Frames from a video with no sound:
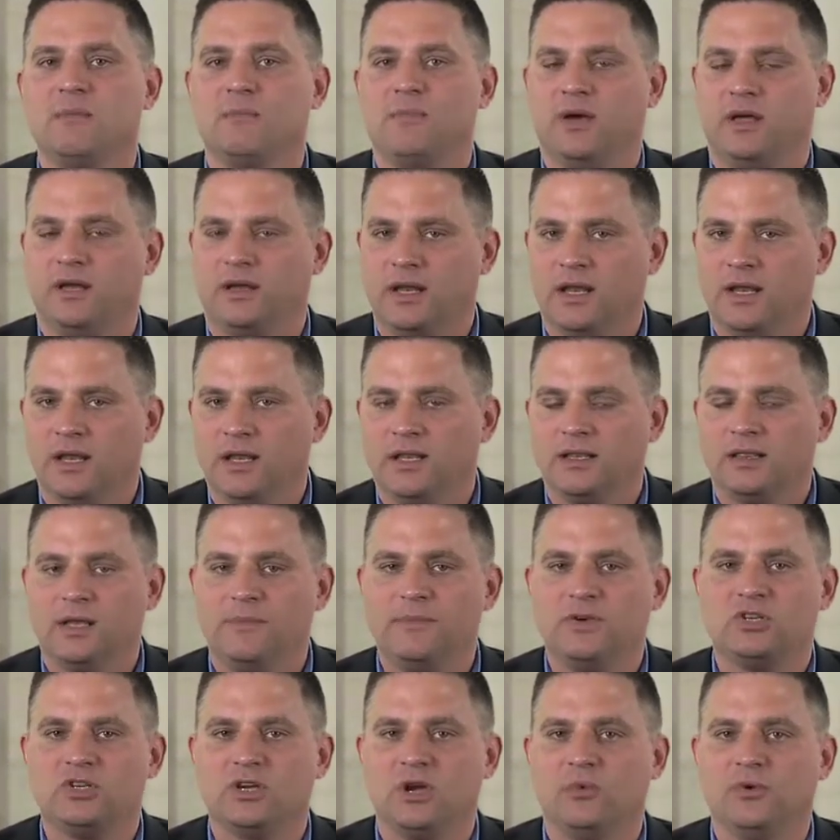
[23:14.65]
but let
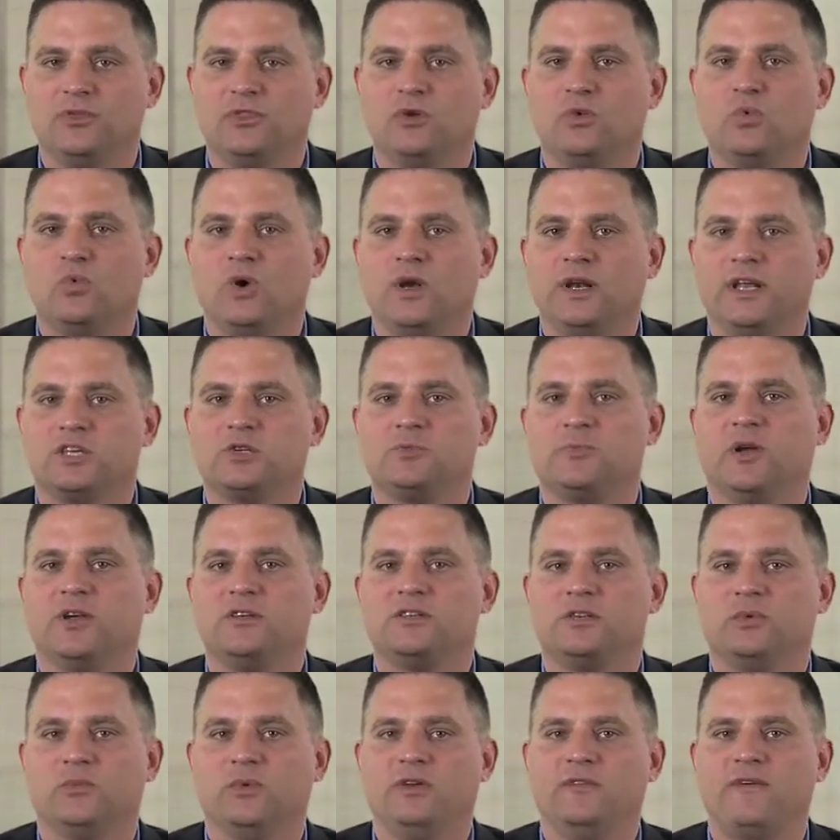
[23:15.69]
me share with you one
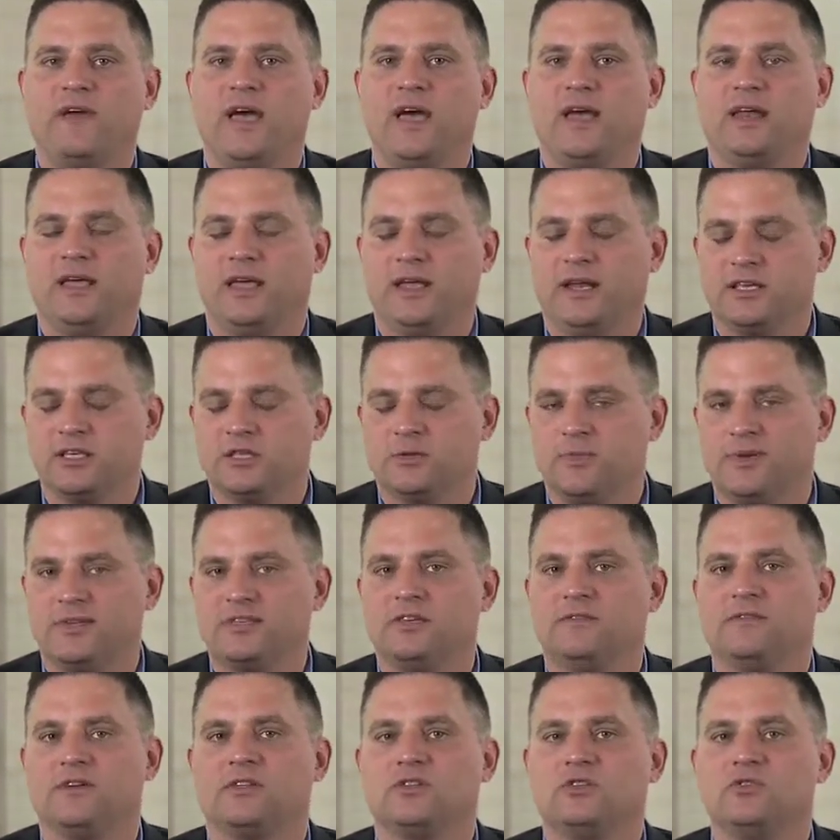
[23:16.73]
experience that we've had, and it's
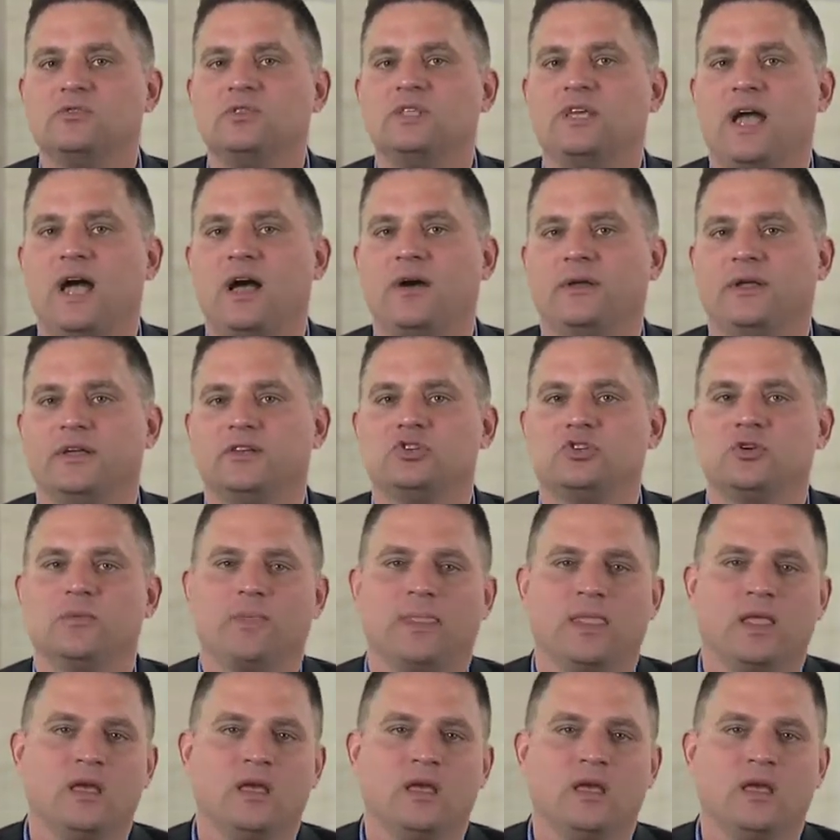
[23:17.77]
specific to the outage.